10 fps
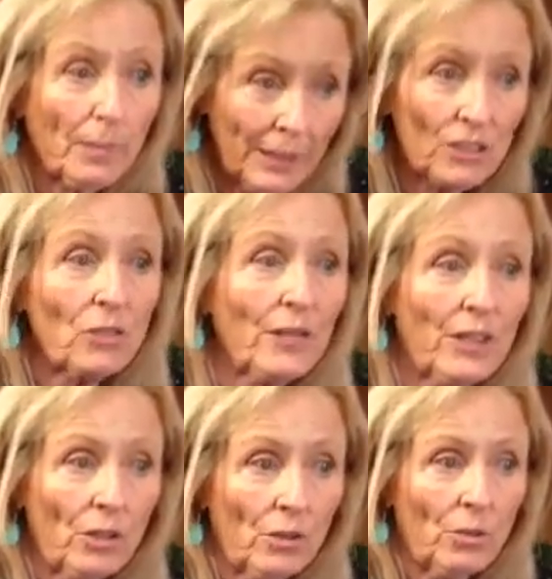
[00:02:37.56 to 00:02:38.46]

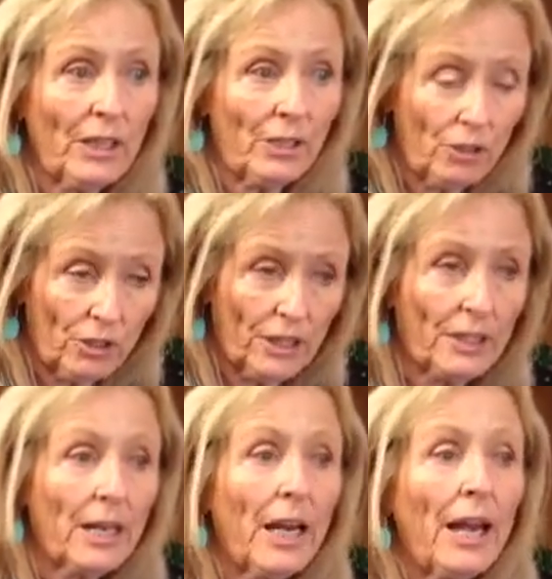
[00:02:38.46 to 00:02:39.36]
Pennsylvania when I heard it,
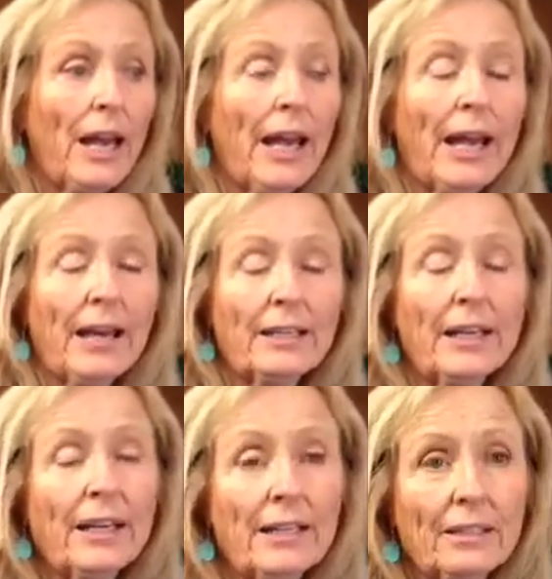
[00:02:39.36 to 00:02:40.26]
and
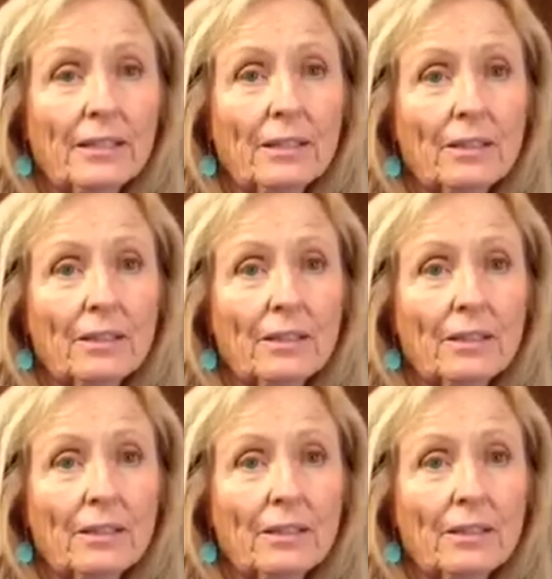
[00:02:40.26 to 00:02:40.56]
headed